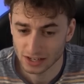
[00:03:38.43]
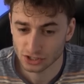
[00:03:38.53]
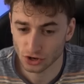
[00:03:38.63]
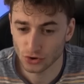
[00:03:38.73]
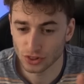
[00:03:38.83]

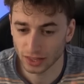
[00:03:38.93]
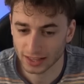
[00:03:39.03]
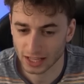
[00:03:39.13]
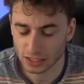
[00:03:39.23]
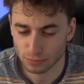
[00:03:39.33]
So,
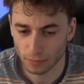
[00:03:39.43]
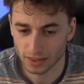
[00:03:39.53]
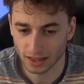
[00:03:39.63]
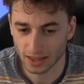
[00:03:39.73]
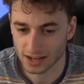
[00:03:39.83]
that's probably
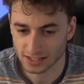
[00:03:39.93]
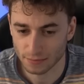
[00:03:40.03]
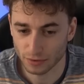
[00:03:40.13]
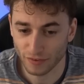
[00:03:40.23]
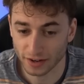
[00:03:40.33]
the last
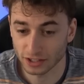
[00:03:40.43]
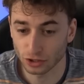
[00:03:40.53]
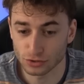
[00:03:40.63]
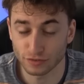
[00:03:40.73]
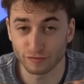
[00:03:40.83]
time we've had
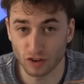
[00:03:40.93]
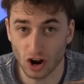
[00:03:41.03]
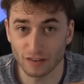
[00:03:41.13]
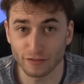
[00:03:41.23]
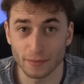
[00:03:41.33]
close to
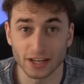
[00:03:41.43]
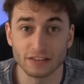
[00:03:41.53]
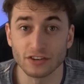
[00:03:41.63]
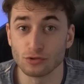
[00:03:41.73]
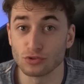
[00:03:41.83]
5 from an
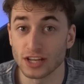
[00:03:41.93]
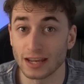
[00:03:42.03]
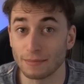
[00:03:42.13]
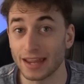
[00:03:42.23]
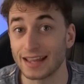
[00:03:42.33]
individual
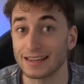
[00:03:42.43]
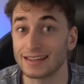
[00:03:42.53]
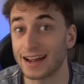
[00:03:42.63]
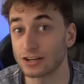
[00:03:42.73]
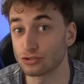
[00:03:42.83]
team in
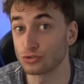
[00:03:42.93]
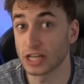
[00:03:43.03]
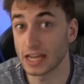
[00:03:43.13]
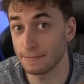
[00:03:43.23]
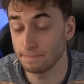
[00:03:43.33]
the actual
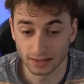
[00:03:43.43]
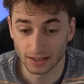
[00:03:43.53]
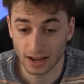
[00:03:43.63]
team.